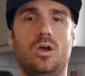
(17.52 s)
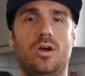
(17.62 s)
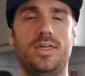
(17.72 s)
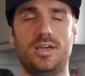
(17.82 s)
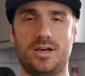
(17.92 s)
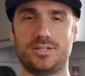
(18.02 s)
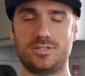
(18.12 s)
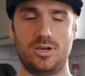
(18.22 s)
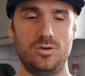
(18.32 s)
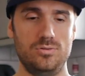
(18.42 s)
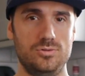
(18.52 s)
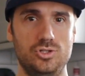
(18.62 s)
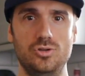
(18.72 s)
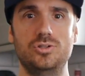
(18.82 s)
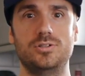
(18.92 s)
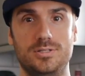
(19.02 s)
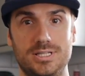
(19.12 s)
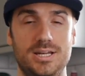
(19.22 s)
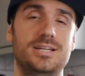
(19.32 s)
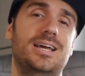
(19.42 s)
Right then guys, so due to
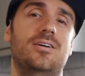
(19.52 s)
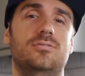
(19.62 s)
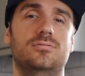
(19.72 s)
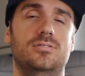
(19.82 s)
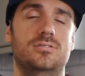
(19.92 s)
sitting down